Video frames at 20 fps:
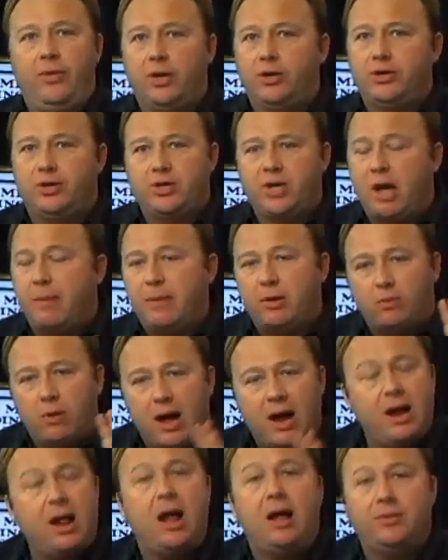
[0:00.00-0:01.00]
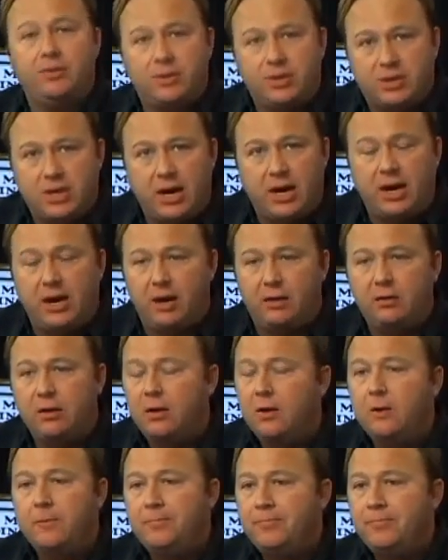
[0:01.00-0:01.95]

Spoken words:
They're just coming right out and saying